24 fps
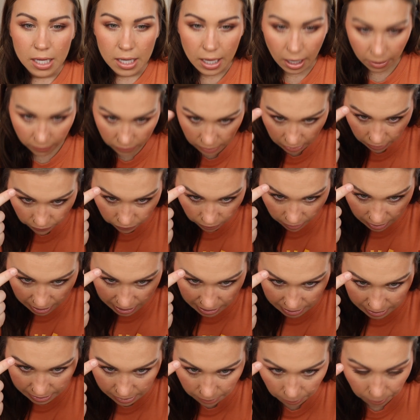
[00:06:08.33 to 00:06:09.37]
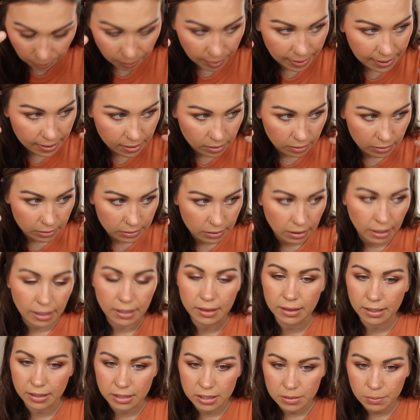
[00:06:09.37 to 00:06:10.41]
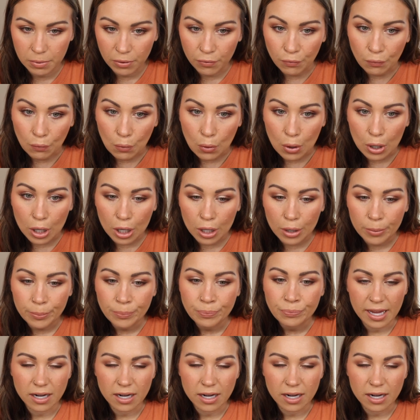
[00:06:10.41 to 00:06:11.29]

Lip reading: I've never had it pill like this before.